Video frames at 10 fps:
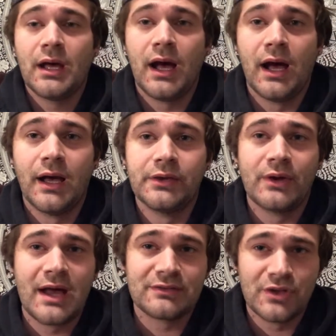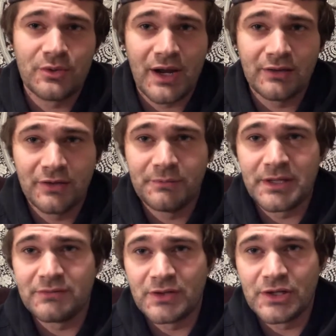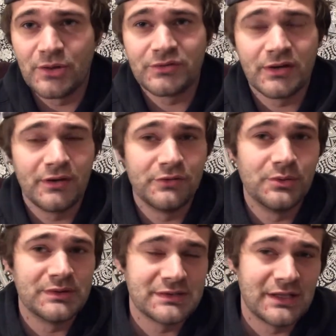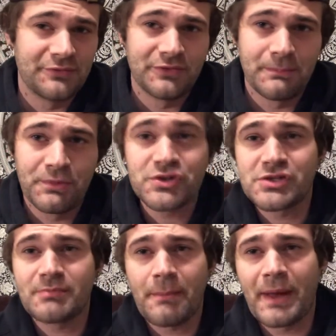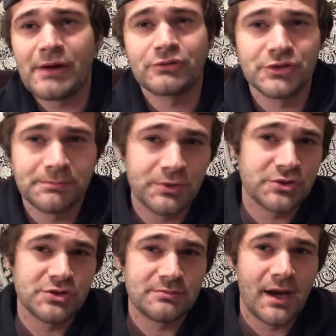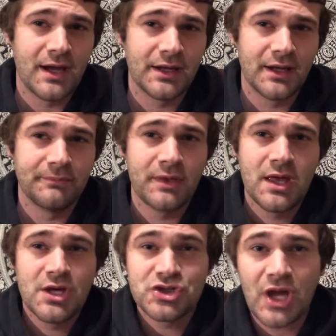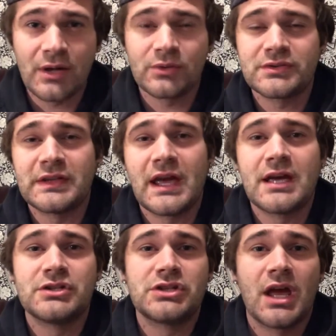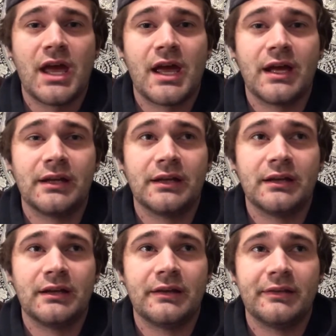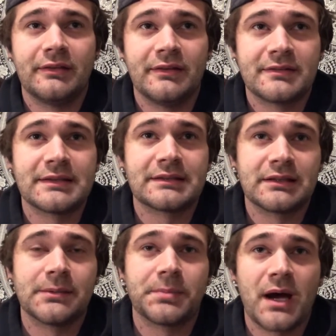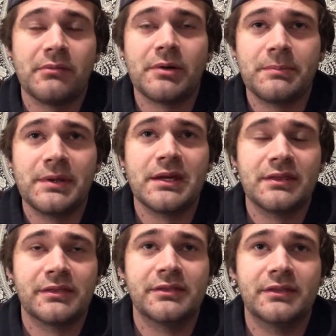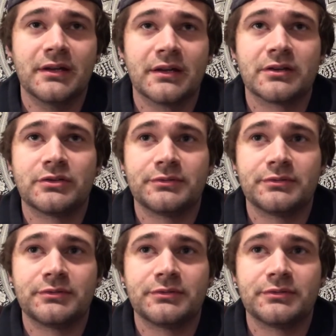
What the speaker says: You guys know that I love making videos. I love doing stuff that pushes my boundary, pushes my channel to the edge, and this is gonna probably be the